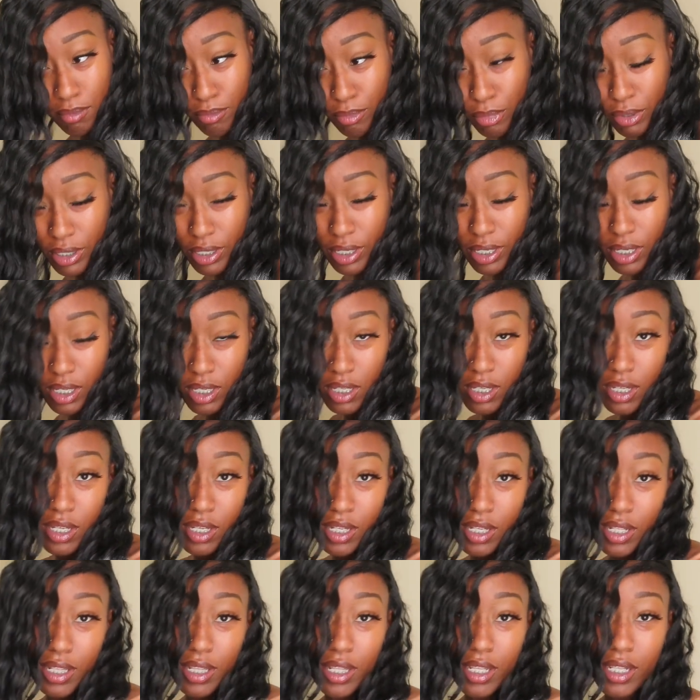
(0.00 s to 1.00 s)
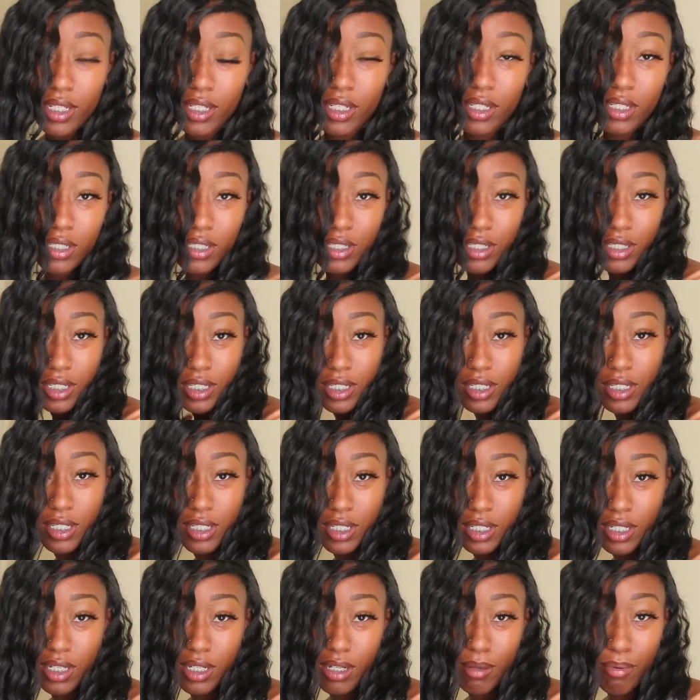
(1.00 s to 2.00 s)
but this is
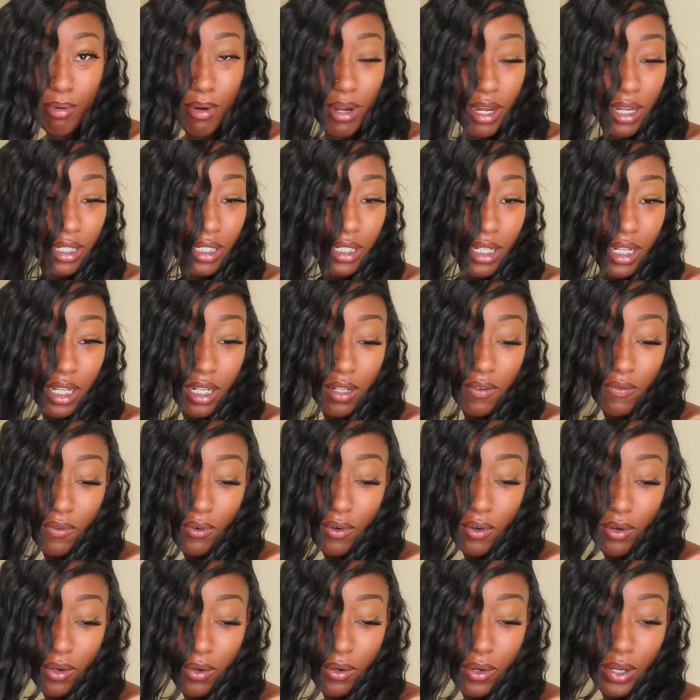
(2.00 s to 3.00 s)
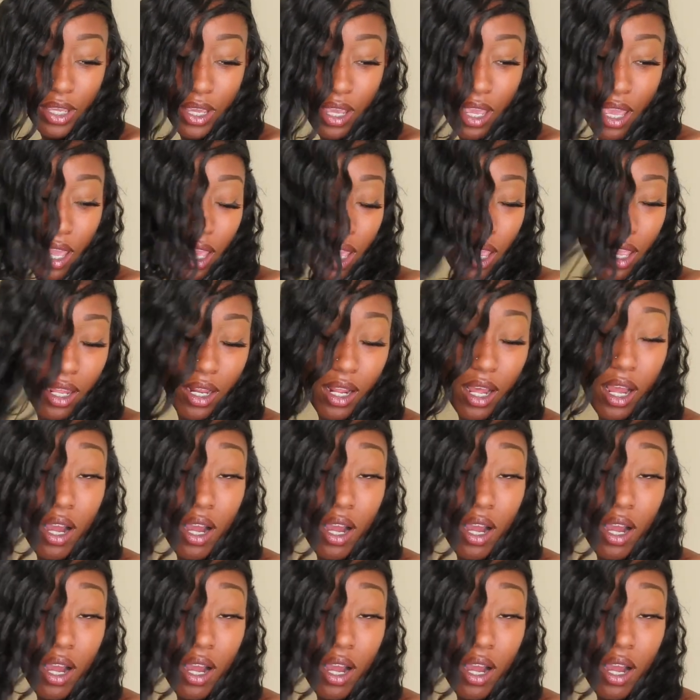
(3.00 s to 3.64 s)
just the process for on your head.